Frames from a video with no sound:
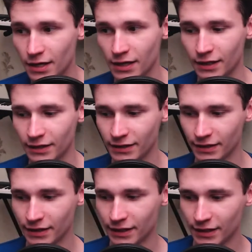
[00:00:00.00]
in
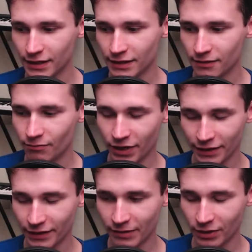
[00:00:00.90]
uh,
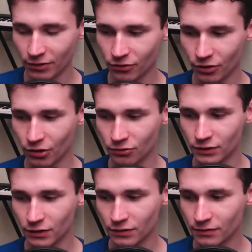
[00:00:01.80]
programming or
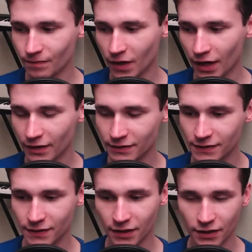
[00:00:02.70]
coding. And
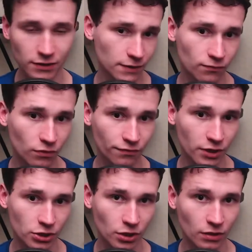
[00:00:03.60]
uh, it is for
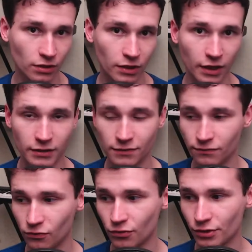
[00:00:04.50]
fictional and
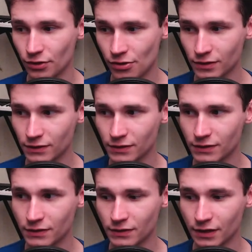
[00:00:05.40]
for
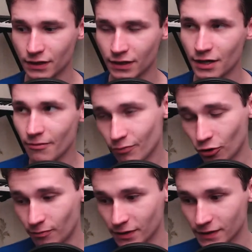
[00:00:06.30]
this uh,
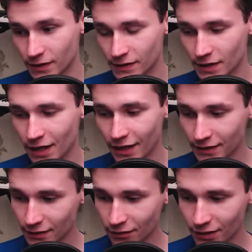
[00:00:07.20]
purposes. And
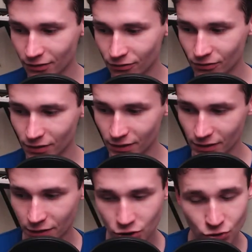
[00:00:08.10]
I don't know,
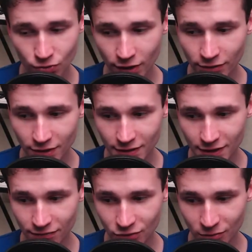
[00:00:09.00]
should I
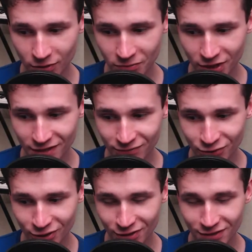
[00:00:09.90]
receive Nobel Prize
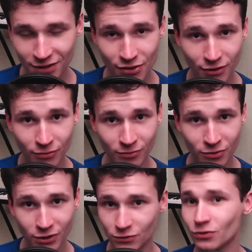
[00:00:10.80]
for it, the Nobel
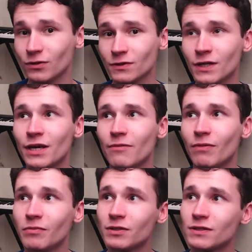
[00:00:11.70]
Prize or not?
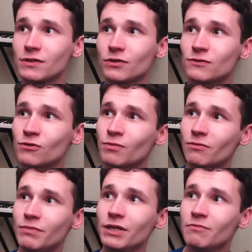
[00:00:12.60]
Maybe it is not super
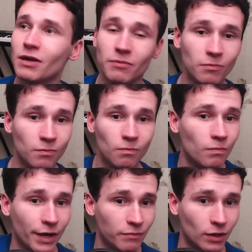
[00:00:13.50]
big, maybe
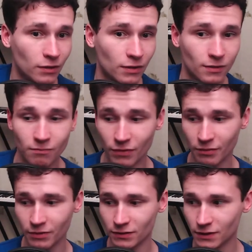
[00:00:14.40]
maybe uh,
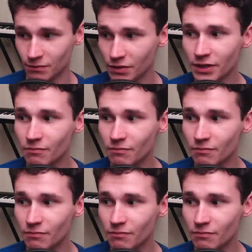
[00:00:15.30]
maybe it is big,